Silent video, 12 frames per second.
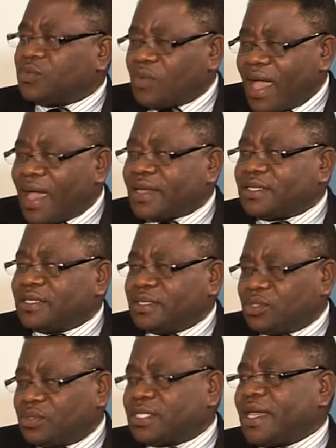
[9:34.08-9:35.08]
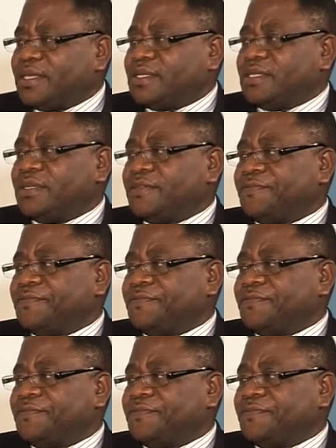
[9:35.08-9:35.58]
act in the society.